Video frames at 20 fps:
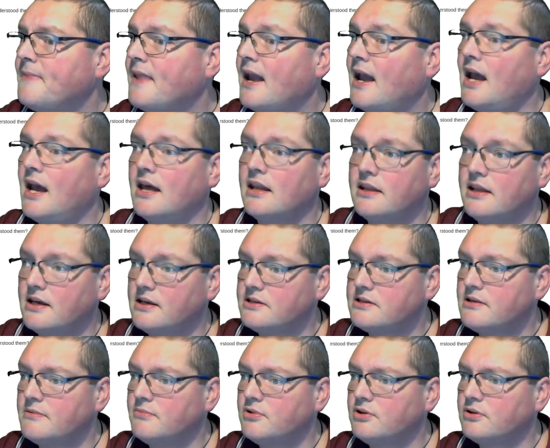And there's
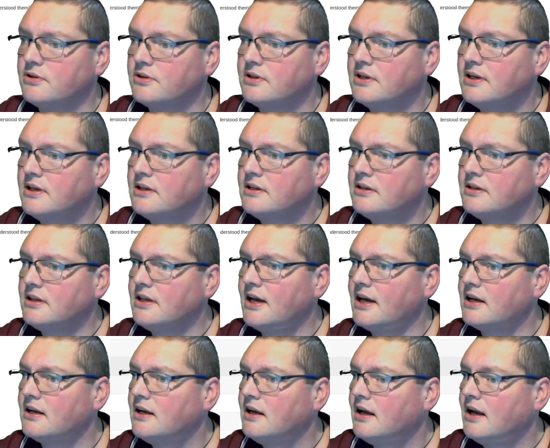the Moodle. Look at
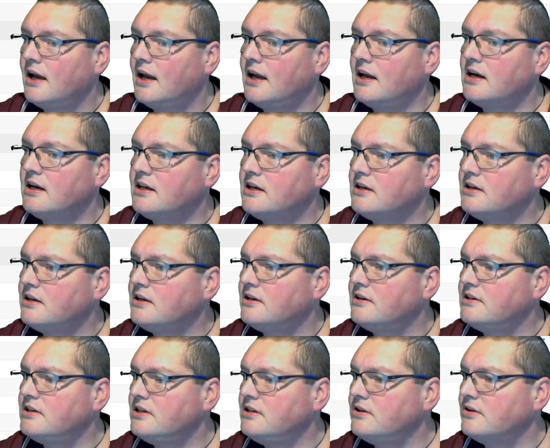that. And I can
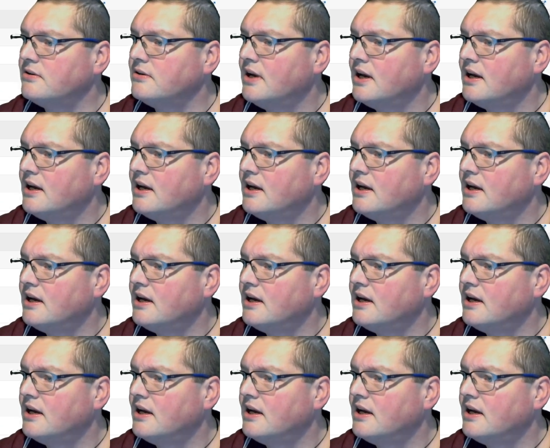continue.